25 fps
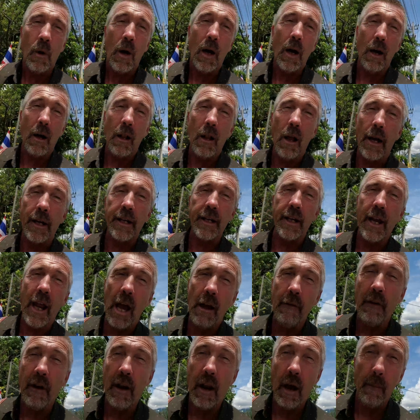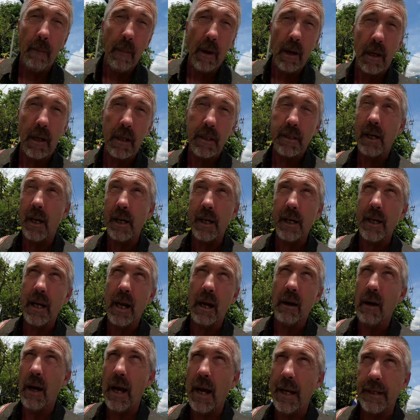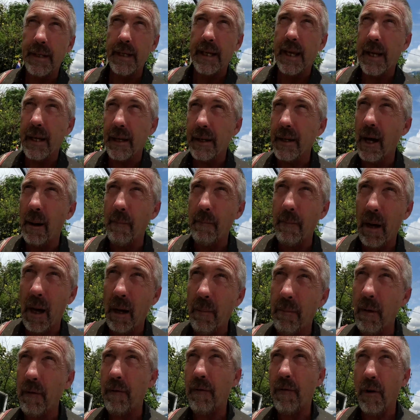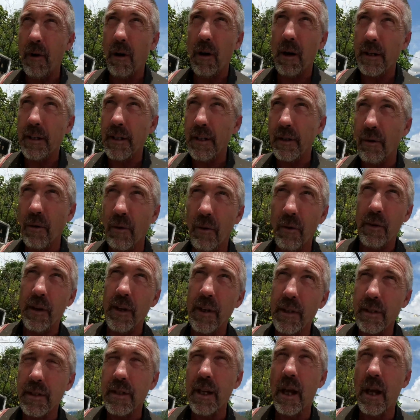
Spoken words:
Well, I didn't have a number because I didn't know I had to get a number before I did all this.